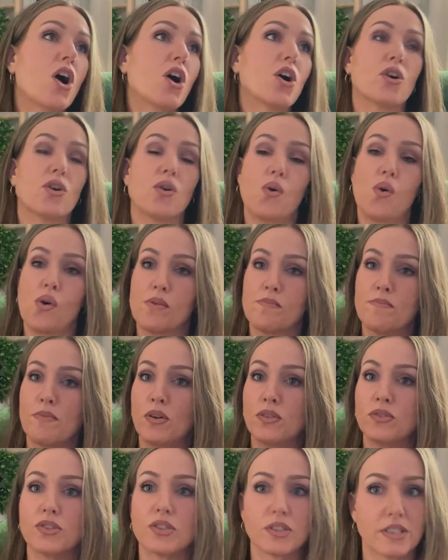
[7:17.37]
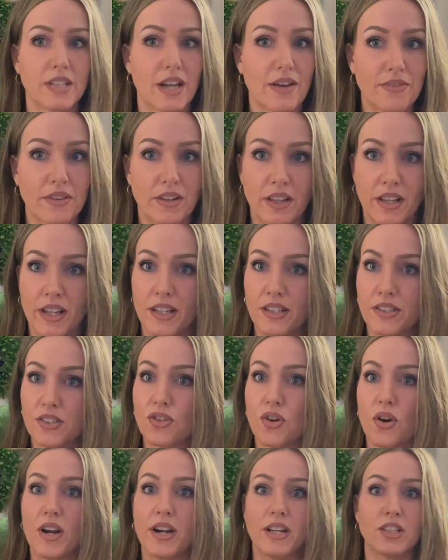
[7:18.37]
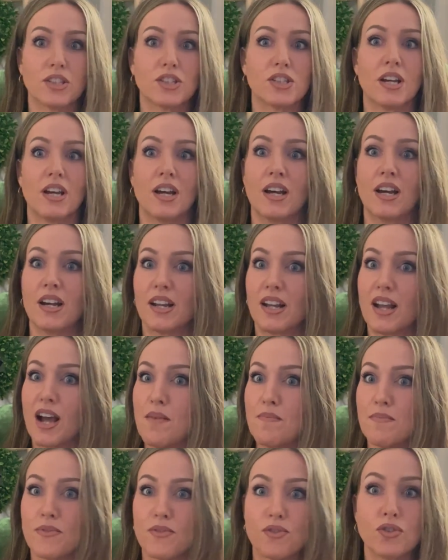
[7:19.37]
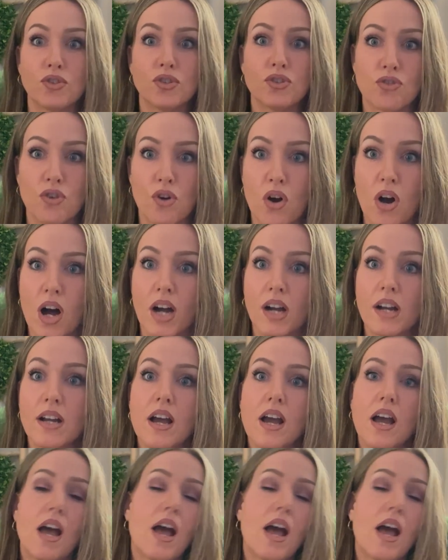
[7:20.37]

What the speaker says: Her hormones are definitely starting to come through strong.